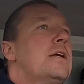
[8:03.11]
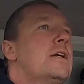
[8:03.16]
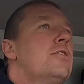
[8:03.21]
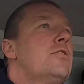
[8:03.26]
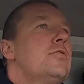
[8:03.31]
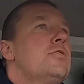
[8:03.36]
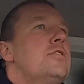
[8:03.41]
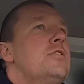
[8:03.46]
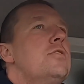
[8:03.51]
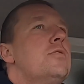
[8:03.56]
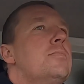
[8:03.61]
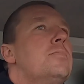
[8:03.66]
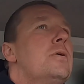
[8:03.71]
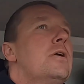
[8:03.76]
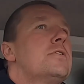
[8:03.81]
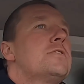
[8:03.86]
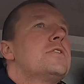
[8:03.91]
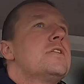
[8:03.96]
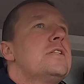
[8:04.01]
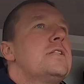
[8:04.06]
it cuts it up
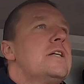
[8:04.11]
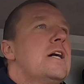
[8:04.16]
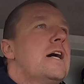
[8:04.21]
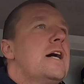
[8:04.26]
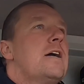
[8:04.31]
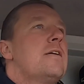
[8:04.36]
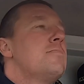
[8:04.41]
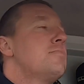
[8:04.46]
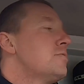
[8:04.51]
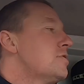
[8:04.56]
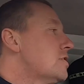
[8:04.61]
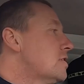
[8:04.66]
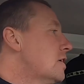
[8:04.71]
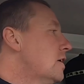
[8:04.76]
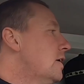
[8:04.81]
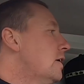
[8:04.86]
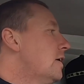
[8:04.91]
lots of times,